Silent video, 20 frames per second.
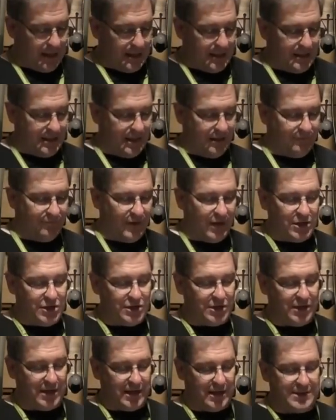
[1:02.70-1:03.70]
the
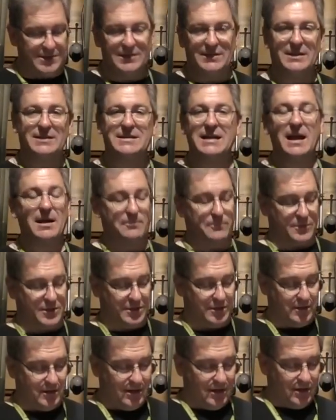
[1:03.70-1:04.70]
invention is an
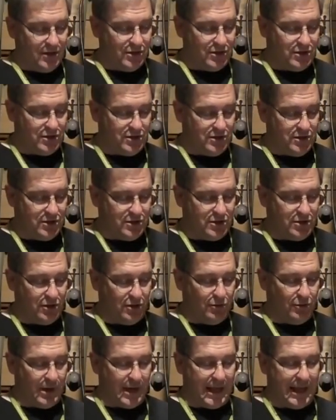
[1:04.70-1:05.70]
attempt
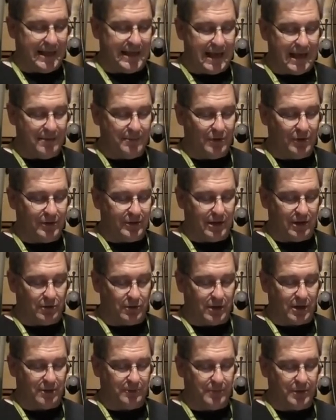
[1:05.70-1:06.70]
to enable the
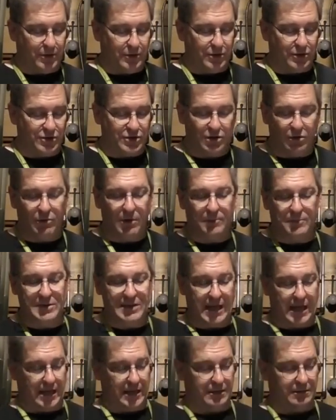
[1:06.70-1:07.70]
organ builder to
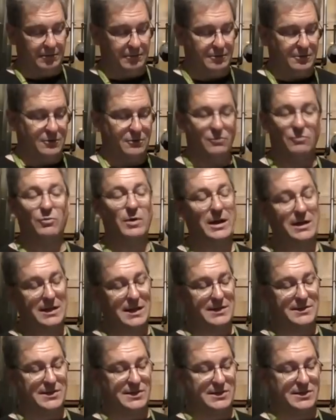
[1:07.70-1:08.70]
obtain, when
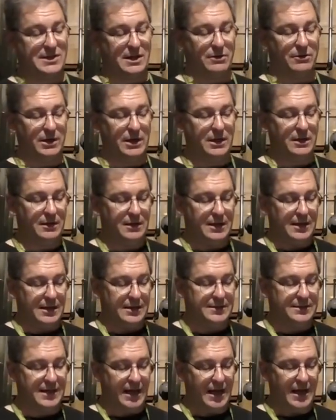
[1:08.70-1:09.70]
necessary,
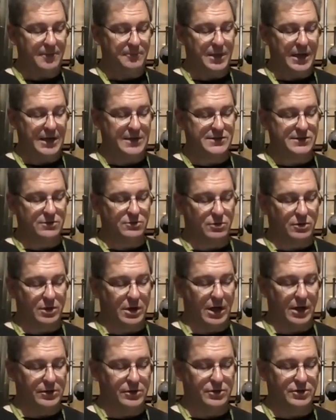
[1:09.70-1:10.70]
diapason
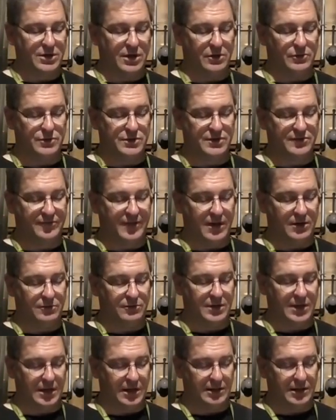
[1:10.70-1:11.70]
or other tones
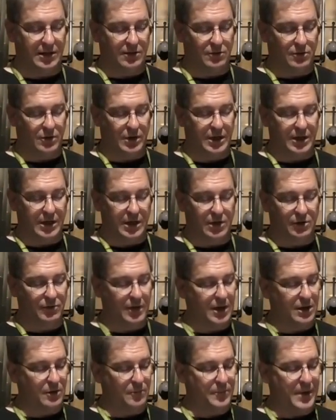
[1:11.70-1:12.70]
found in the organ in
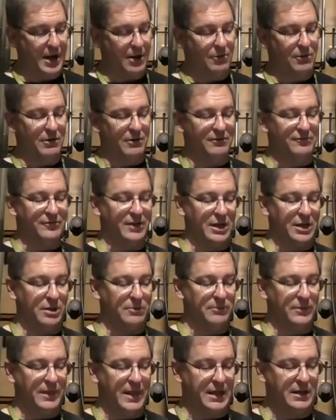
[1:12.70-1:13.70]
greater power of
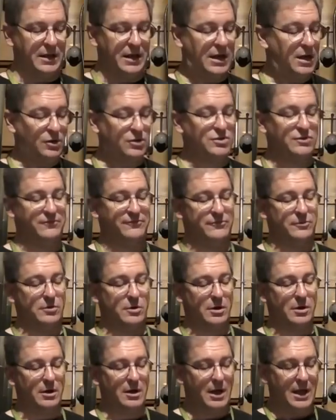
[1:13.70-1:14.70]
volume than
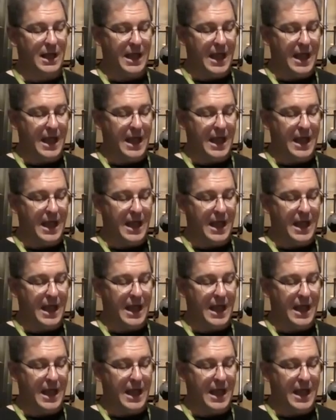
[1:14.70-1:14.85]
heretofore,